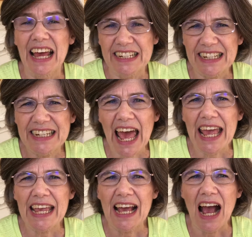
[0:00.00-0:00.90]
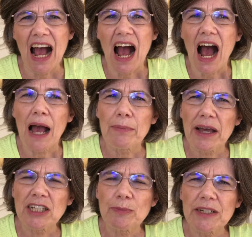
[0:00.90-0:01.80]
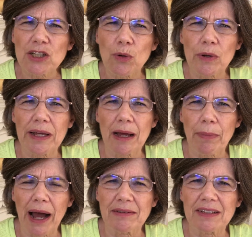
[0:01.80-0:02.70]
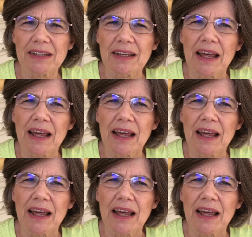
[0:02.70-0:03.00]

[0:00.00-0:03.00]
Today, I'm going to be talking about